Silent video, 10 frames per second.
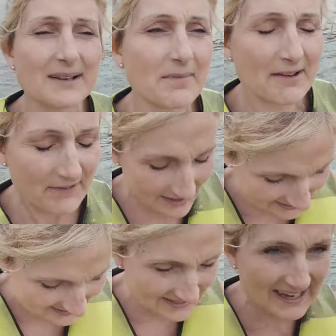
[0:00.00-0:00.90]
and my
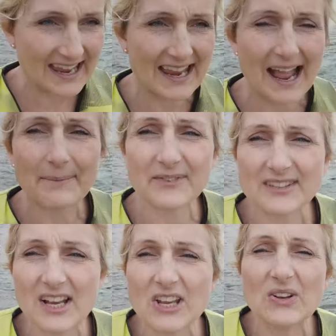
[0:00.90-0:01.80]
vest and they're getting
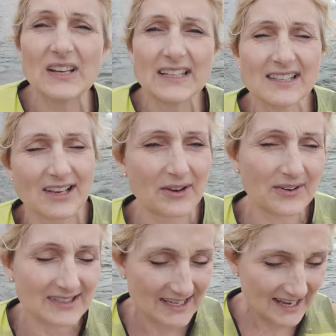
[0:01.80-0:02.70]
absolutely
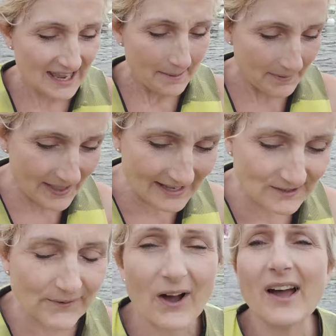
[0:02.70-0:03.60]
soaked. But
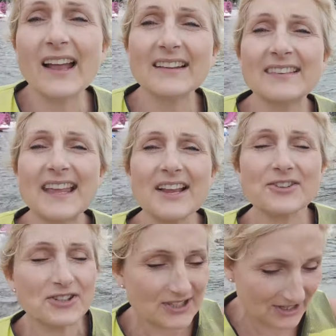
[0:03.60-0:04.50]
that's fine, the
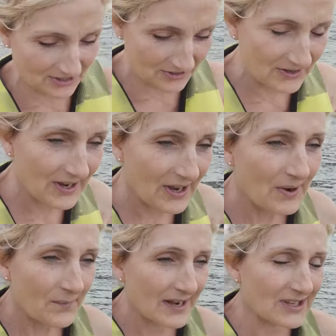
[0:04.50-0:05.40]
things you do
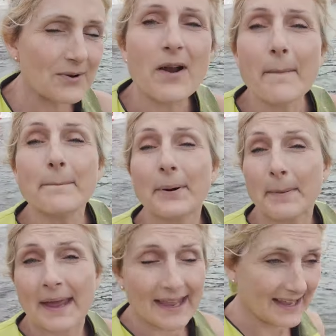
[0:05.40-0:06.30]
when you're
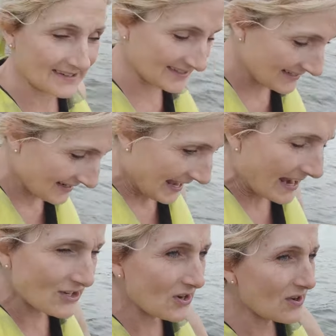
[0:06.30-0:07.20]
unprepared.
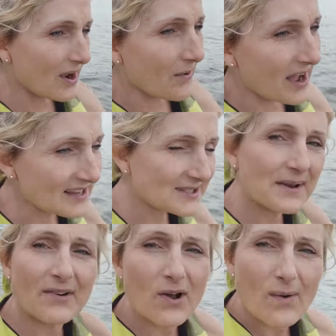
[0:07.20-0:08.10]
And you know us,
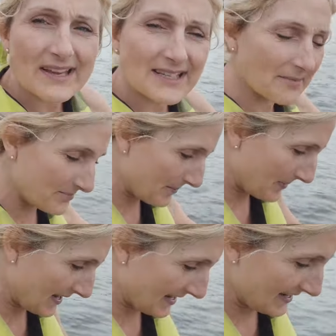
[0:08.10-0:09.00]
we're always
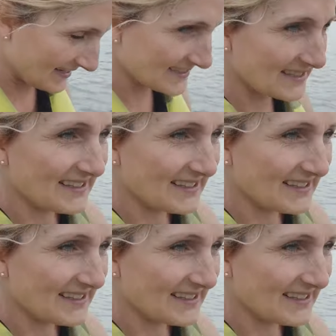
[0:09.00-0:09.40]
unprepared.